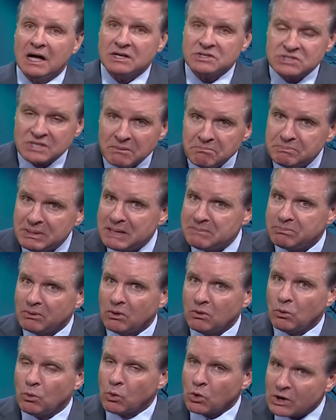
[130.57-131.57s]
Some
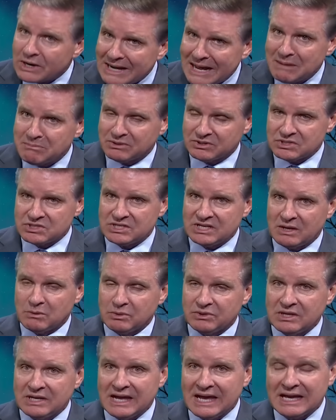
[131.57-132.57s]
people weren't able to see it
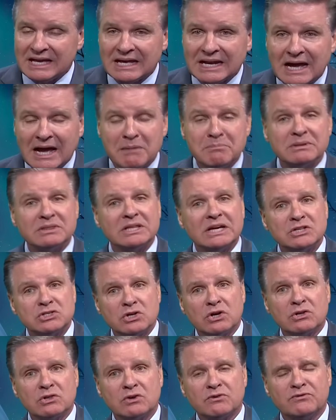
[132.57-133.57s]
with a naked eye, but they
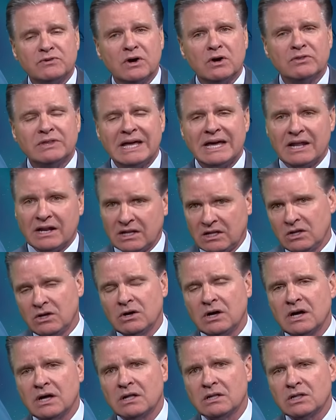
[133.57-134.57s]
took their phone, they had a
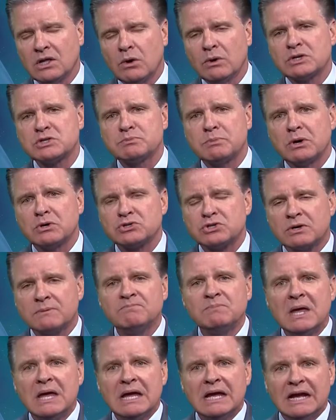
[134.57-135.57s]
low
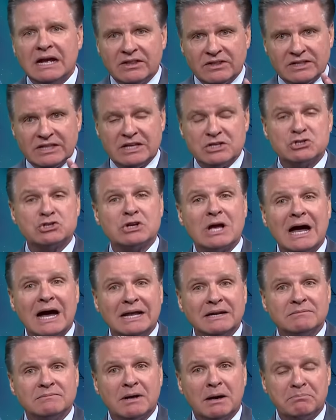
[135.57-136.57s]
exposure, and then they
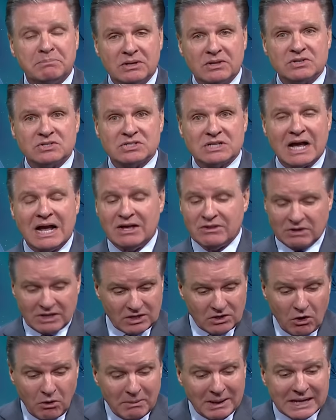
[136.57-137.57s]
shot up into the sky, and they're
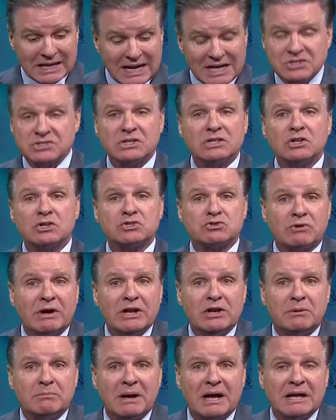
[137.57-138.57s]
like, oh my gosh, it looks
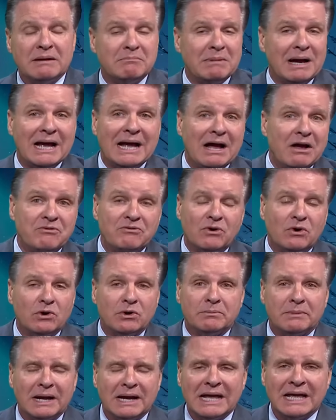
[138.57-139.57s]
great on my
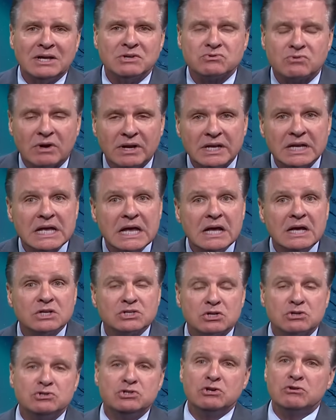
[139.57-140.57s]
iPhone or my Android.
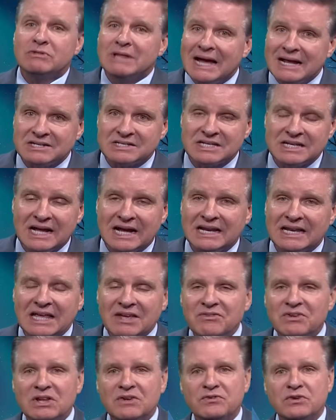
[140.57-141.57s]
So do that tonight.
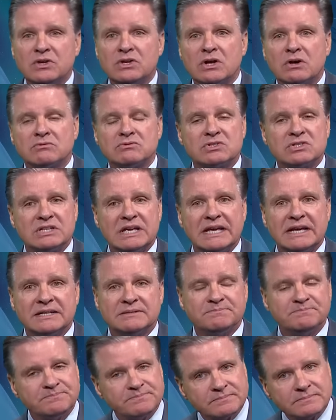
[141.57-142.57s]
Even if you don't see
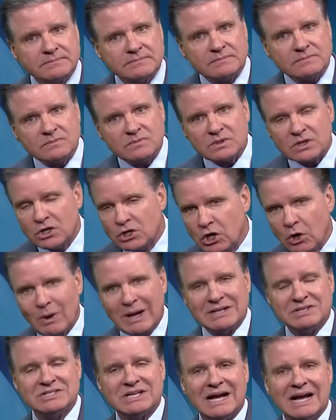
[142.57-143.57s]
it, go
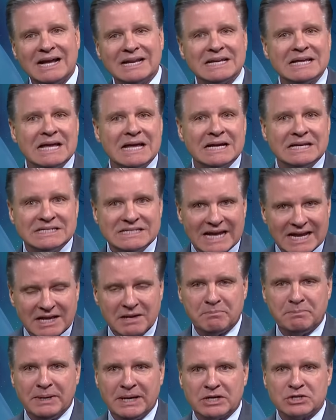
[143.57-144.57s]
outside,
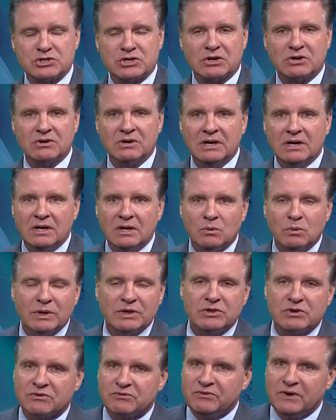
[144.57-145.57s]
take a picture
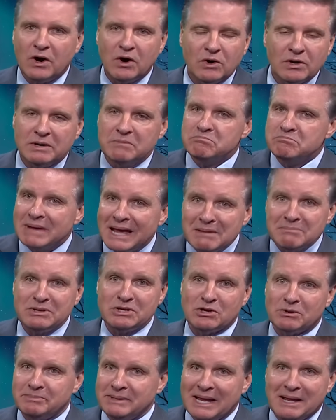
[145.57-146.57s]
with your phone, and maybe
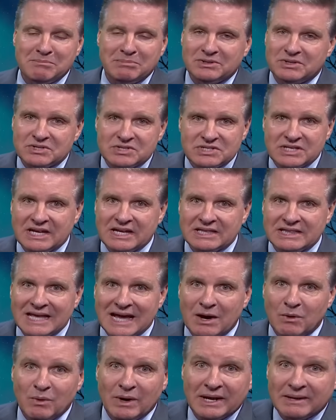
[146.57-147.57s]
you'll be able to see it
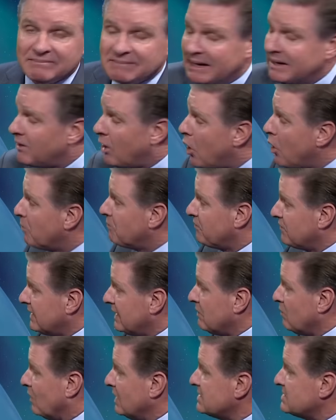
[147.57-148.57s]
that way.
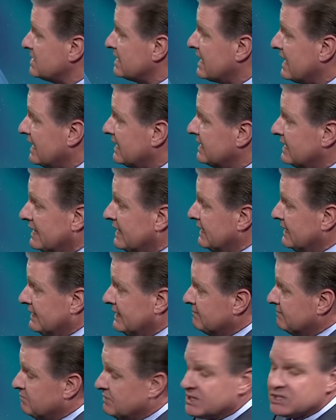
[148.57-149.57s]
Hopefully, once again,
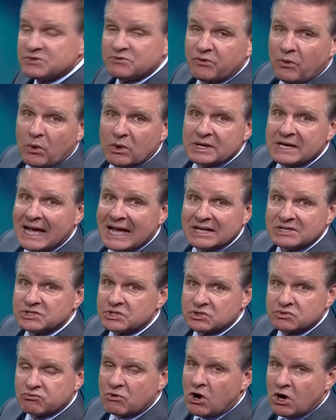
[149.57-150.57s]
this
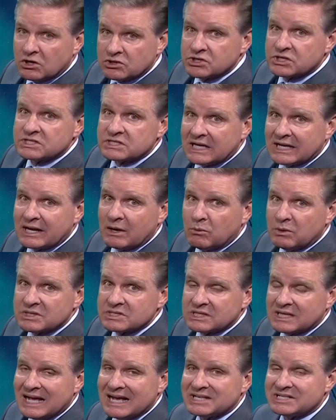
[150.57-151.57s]
forecast is wrong, just like it
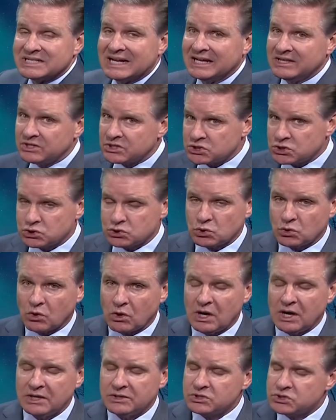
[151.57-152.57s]
was last night. The
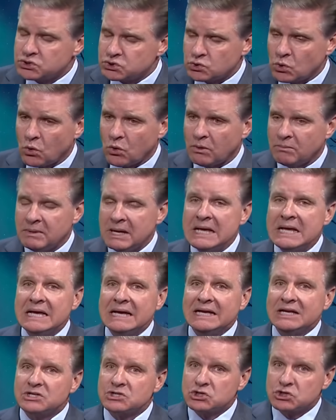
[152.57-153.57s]
storm
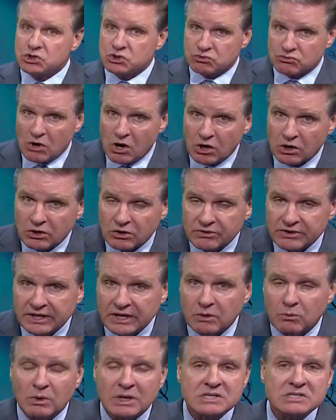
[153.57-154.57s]
is stronger
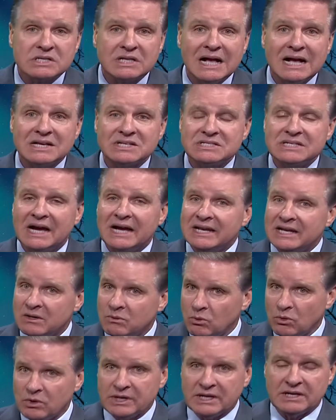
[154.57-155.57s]
than it was last night,
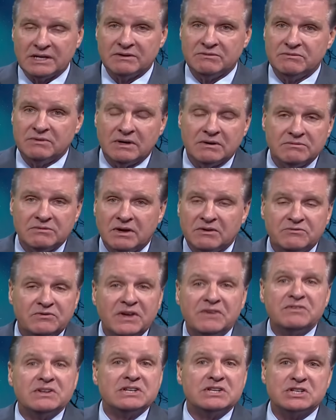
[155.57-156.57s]
and we'll get a
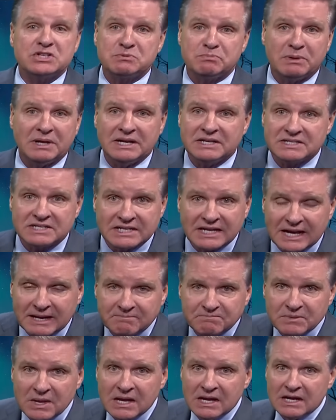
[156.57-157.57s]
vivid display
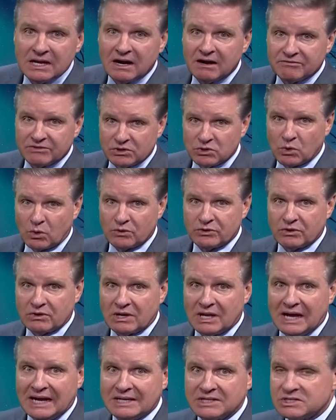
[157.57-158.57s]
tonight of the Northern
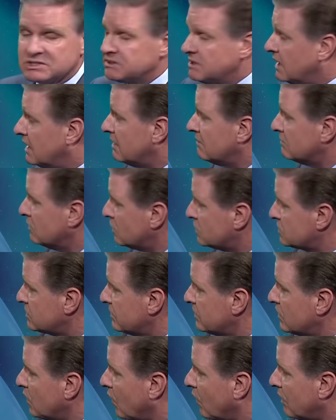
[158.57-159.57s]
Lights. Look
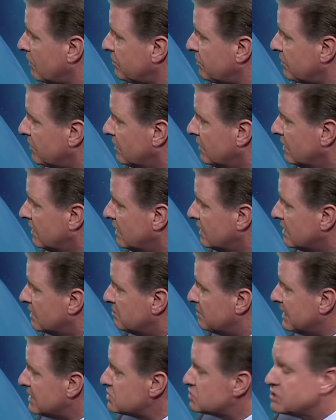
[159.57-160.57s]
to the north.
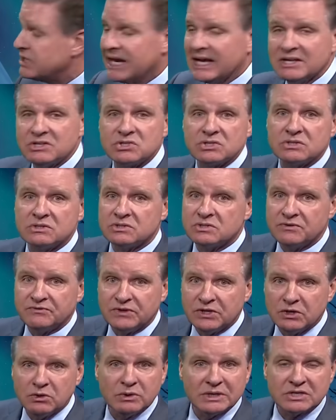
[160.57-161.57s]
The best chance to
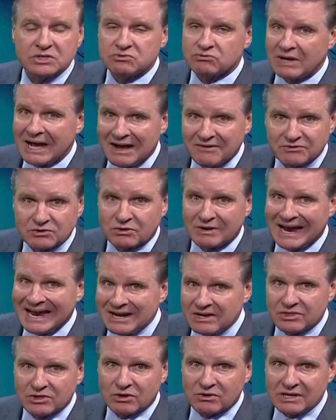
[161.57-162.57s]
view is after
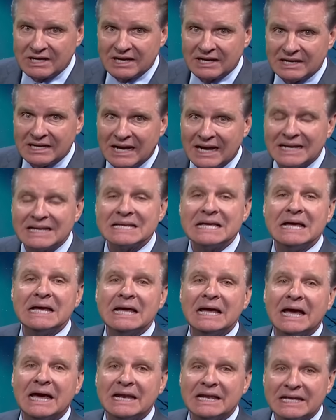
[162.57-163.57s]
8:30 at night.
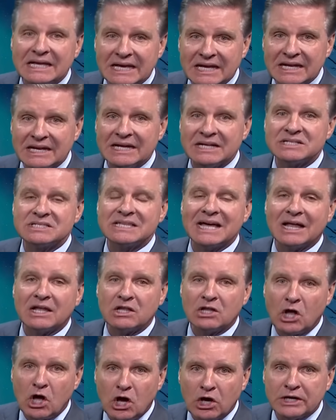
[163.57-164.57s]
And again, it's
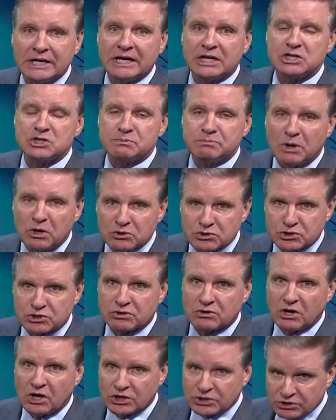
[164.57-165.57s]
that long
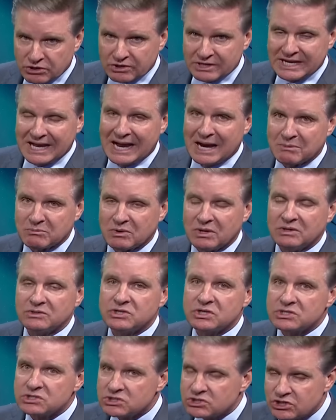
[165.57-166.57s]
exposure on your camera.
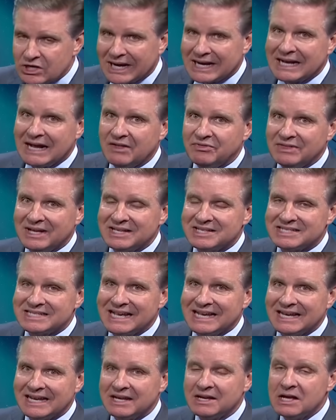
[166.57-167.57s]
Just check out that
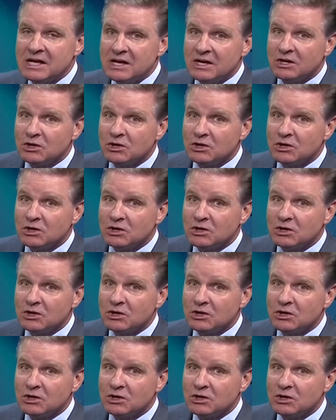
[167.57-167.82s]
setting.